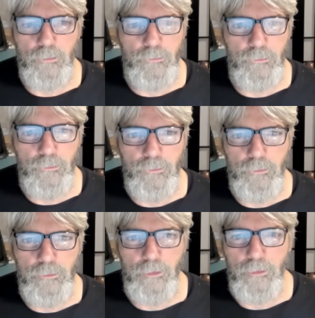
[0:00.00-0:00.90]
Who, who do
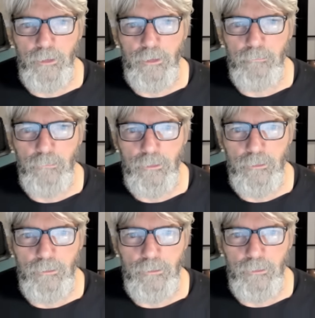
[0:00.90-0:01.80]
they name
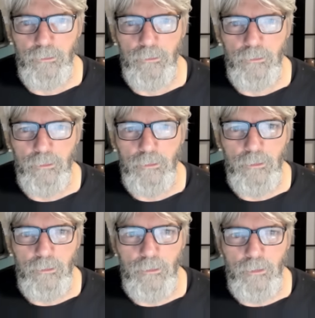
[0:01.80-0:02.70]
in here?
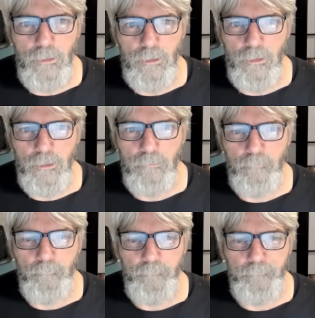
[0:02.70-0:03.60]
Um,